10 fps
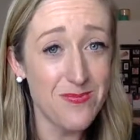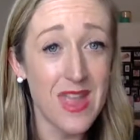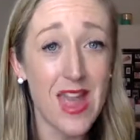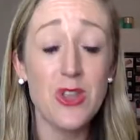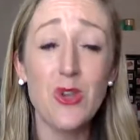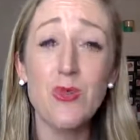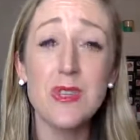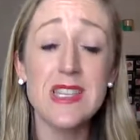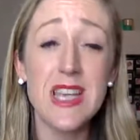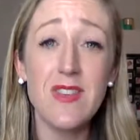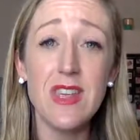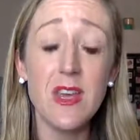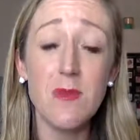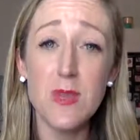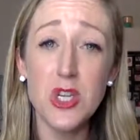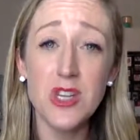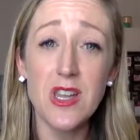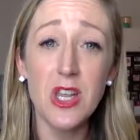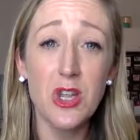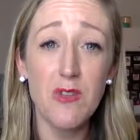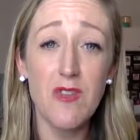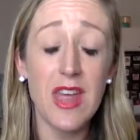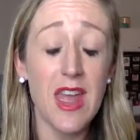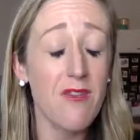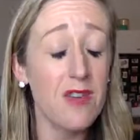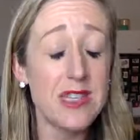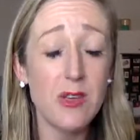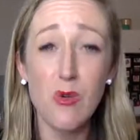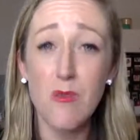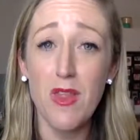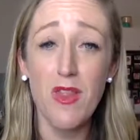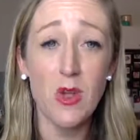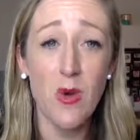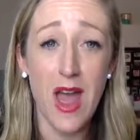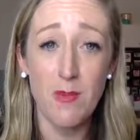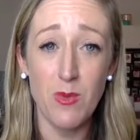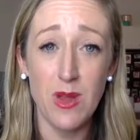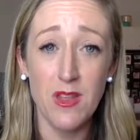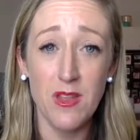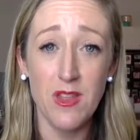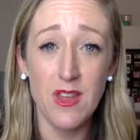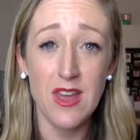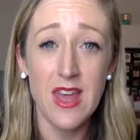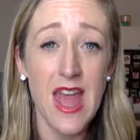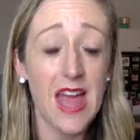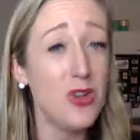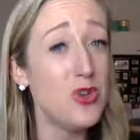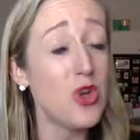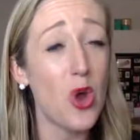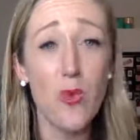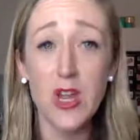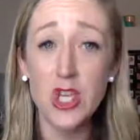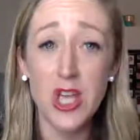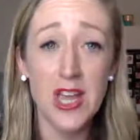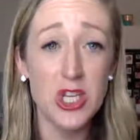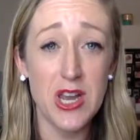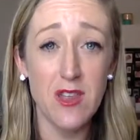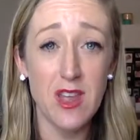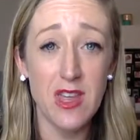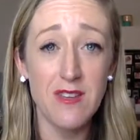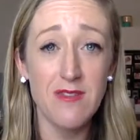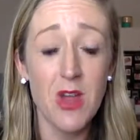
and you're receiving commission and QV every single month that you're happy with, and you don't want to change anything,